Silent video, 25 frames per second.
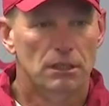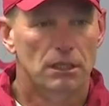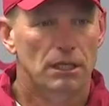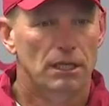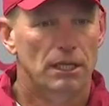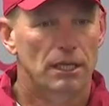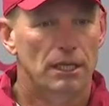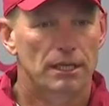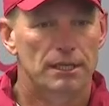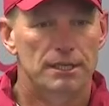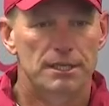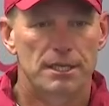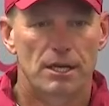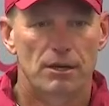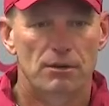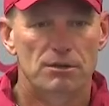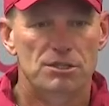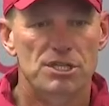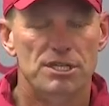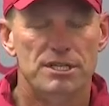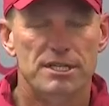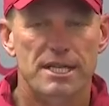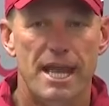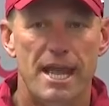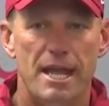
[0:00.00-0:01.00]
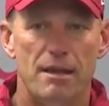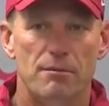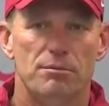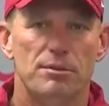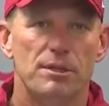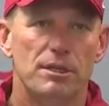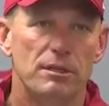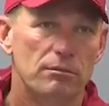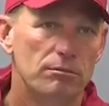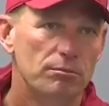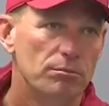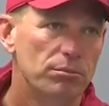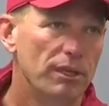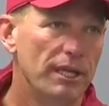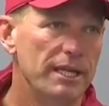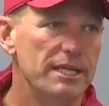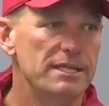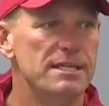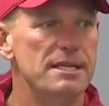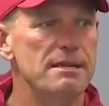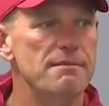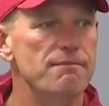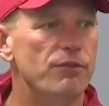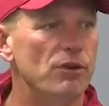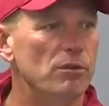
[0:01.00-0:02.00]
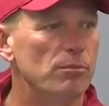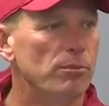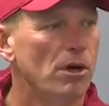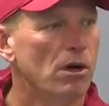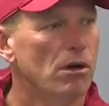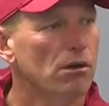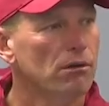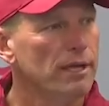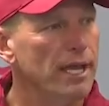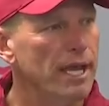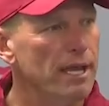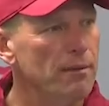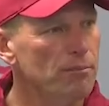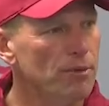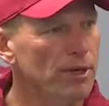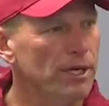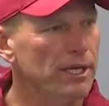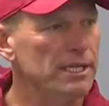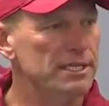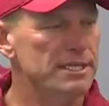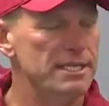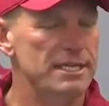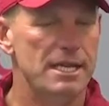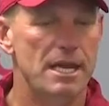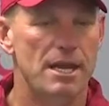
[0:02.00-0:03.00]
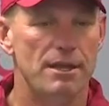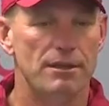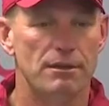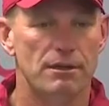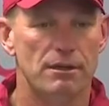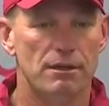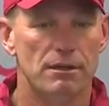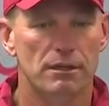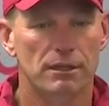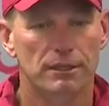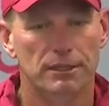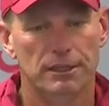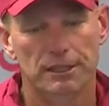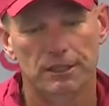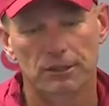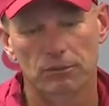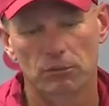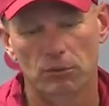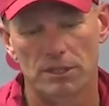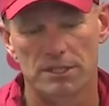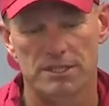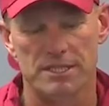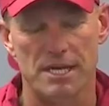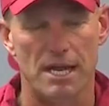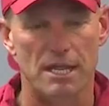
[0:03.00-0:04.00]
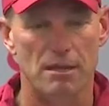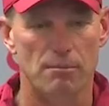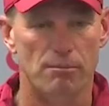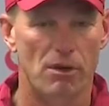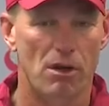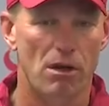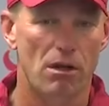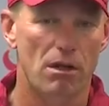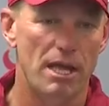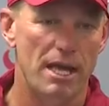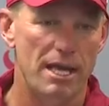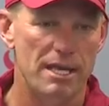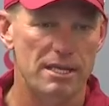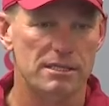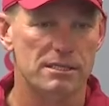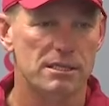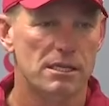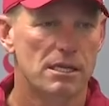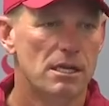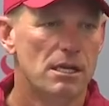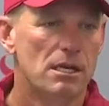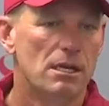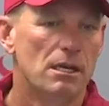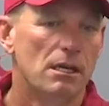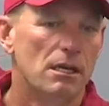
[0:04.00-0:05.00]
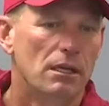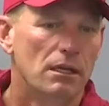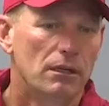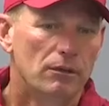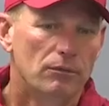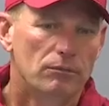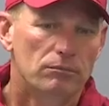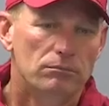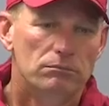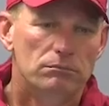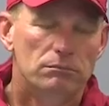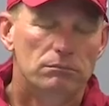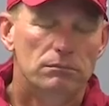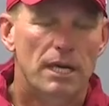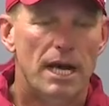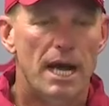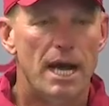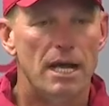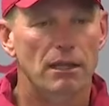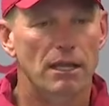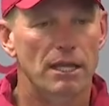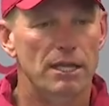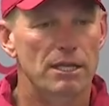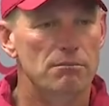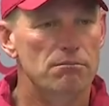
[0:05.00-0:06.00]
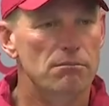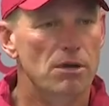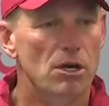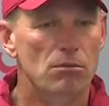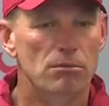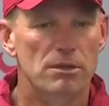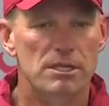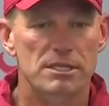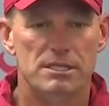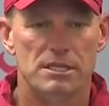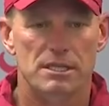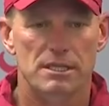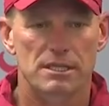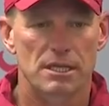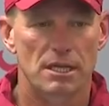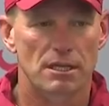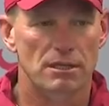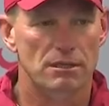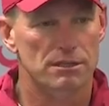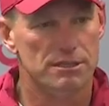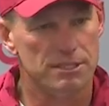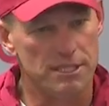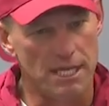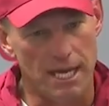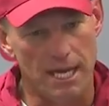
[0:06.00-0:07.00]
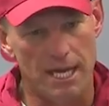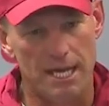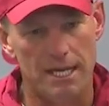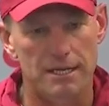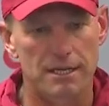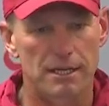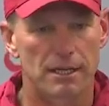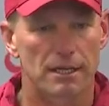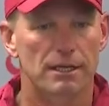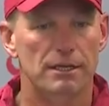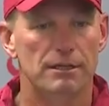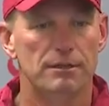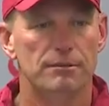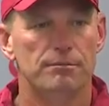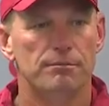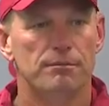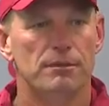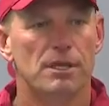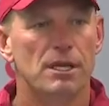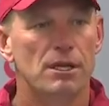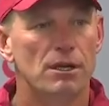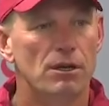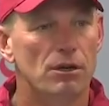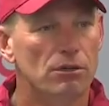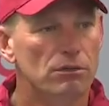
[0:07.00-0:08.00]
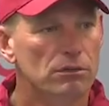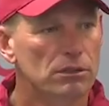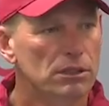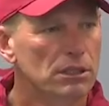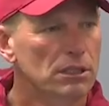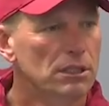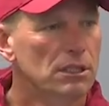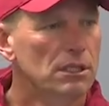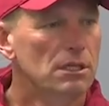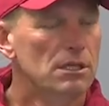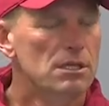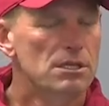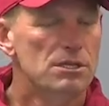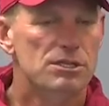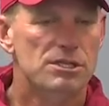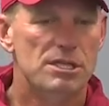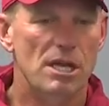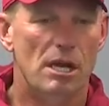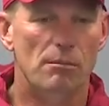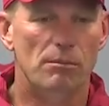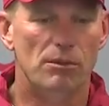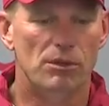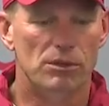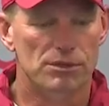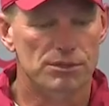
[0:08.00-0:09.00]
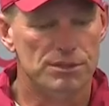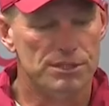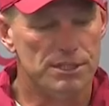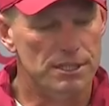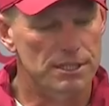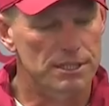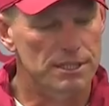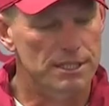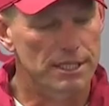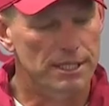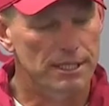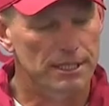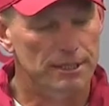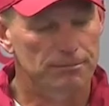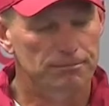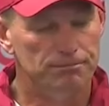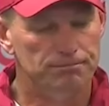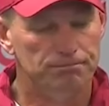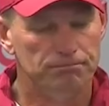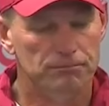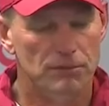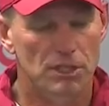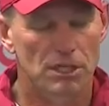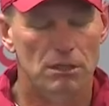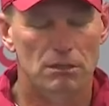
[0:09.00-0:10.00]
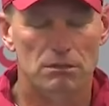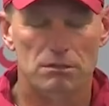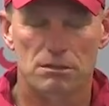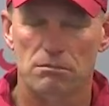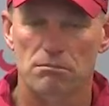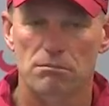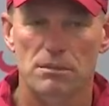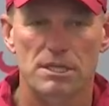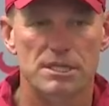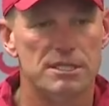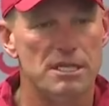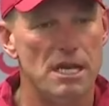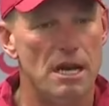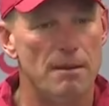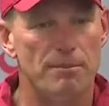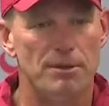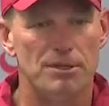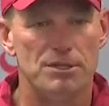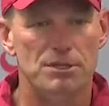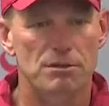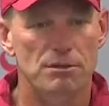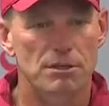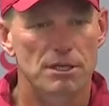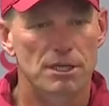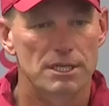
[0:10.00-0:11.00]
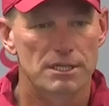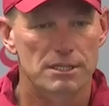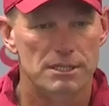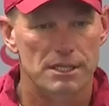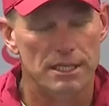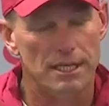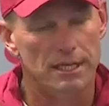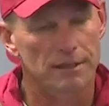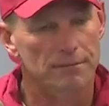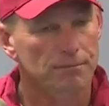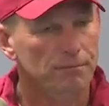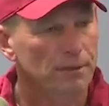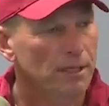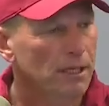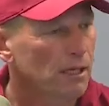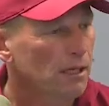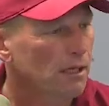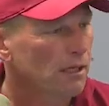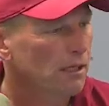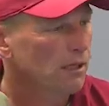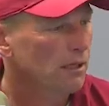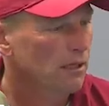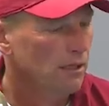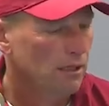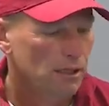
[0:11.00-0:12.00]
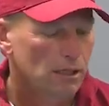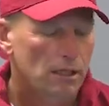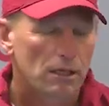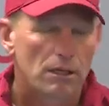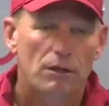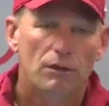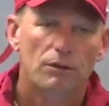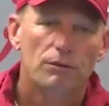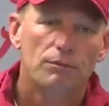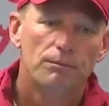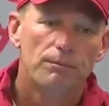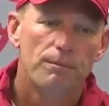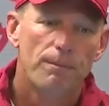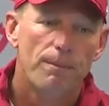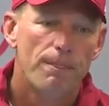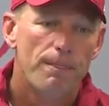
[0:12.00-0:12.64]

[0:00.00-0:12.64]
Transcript: And we just can't play team football, can't bring it together. One side of the ball has highlighted moments and the other side, you know, stumbles and, you know, some missed opportunities. And then, you know,